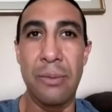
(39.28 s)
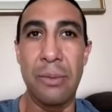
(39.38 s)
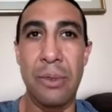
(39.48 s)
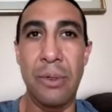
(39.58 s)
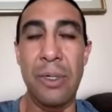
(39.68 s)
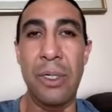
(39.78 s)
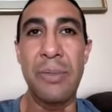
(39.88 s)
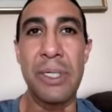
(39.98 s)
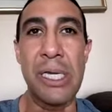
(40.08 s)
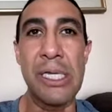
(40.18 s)
growing
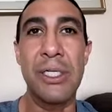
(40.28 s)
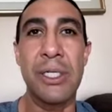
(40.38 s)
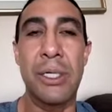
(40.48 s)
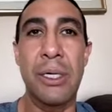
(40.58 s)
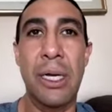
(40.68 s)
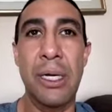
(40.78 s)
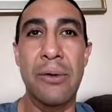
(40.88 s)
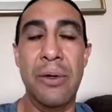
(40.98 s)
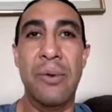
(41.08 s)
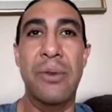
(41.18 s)
up in nature. I
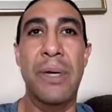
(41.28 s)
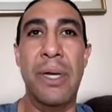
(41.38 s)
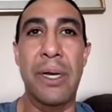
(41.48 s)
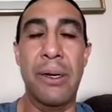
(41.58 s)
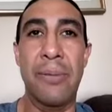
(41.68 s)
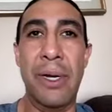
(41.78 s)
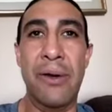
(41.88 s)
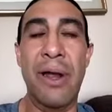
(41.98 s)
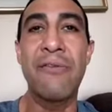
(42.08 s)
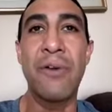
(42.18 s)
grew up with my
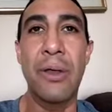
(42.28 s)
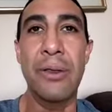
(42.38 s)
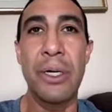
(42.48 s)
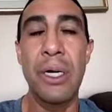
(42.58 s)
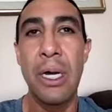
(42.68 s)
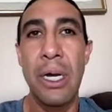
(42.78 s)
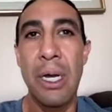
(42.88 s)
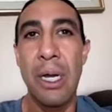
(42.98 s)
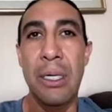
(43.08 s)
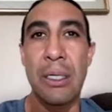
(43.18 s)
grandfather
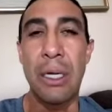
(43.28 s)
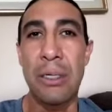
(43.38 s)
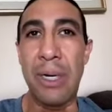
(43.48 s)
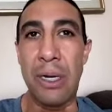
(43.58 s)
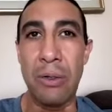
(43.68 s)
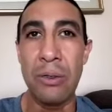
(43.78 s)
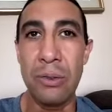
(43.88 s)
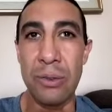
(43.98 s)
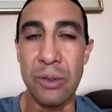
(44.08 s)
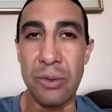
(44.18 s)
and a lot of my
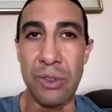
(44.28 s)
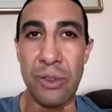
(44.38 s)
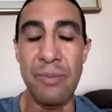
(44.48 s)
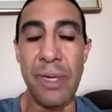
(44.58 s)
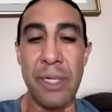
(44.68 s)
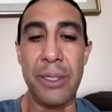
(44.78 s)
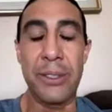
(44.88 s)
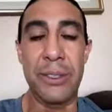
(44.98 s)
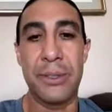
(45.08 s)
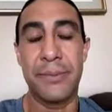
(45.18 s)
uncles who were drum
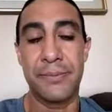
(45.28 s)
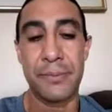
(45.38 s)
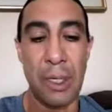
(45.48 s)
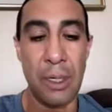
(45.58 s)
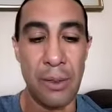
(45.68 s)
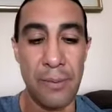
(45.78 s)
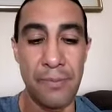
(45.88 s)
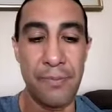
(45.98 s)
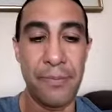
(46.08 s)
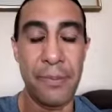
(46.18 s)
makers.
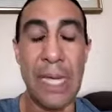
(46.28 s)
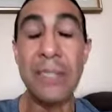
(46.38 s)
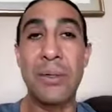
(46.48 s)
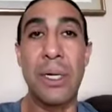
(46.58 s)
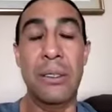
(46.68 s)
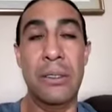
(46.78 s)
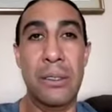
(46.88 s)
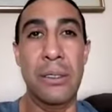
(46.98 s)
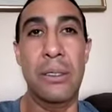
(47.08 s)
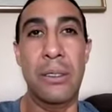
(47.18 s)
That's where I
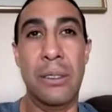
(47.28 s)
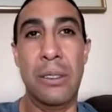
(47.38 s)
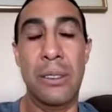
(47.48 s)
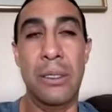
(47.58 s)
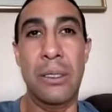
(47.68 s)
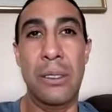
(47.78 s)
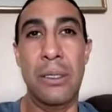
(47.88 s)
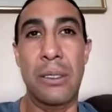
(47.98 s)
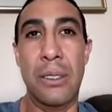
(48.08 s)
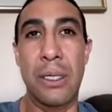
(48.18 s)
learned
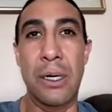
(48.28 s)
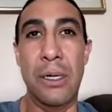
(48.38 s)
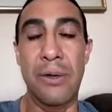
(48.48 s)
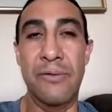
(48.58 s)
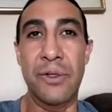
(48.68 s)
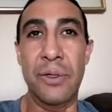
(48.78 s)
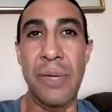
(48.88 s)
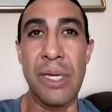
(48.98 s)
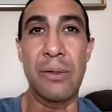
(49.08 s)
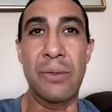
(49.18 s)
the art of drum
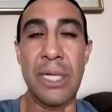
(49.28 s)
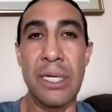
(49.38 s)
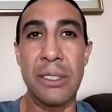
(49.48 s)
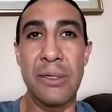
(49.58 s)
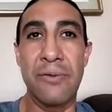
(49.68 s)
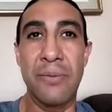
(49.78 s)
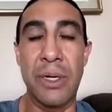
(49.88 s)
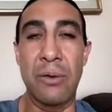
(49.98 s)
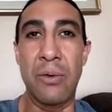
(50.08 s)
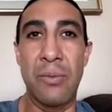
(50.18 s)
making, was actually from my
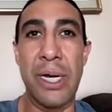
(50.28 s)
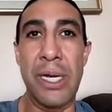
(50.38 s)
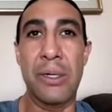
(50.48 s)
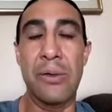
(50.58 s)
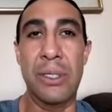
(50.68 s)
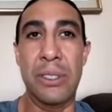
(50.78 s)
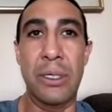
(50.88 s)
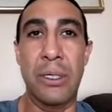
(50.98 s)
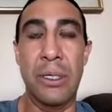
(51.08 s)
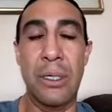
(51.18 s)
uncle Mike, who is
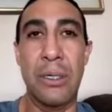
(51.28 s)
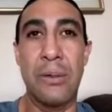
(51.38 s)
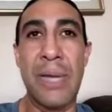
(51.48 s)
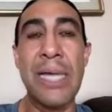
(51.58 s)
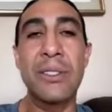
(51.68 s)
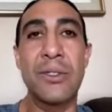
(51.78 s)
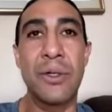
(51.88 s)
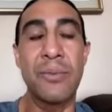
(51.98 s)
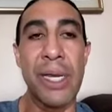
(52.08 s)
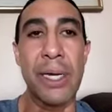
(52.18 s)
a master
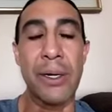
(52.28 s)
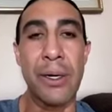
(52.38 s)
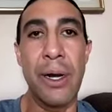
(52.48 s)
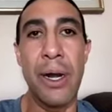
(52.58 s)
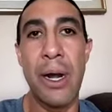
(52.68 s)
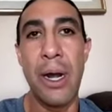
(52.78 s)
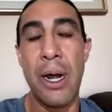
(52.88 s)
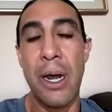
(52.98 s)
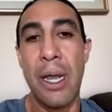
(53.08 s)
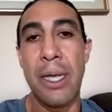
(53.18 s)
drum maker.
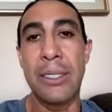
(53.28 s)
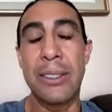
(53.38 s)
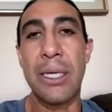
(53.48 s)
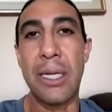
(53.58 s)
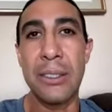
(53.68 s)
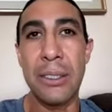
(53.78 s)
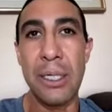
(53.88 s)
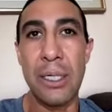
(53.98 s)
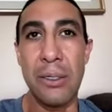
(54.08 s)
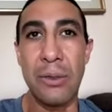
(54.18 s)
And as I
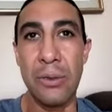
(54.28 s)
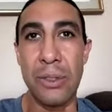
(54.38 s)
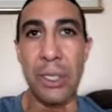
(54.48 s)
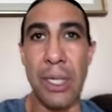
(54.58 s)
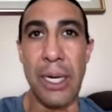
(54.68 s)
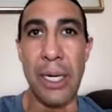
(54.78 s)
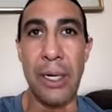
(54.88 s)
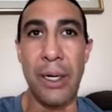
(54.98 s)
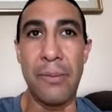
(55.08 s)
started getting older, I